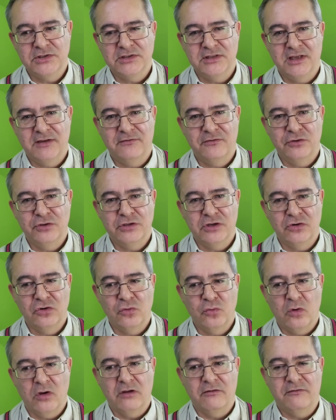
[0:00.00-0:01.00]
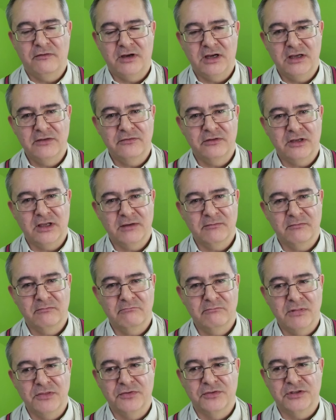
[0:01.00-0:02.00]
and therefore you don't qualify for like
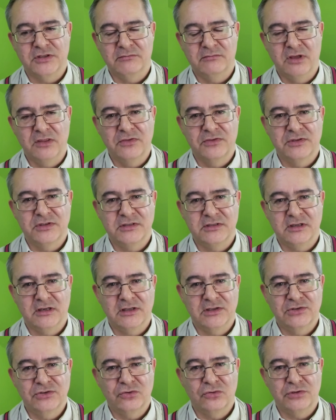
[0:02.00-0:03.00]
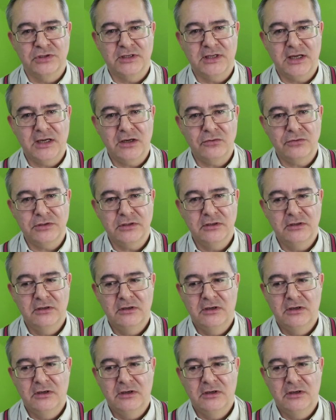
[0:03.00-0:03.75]
months and months until it's sorted out,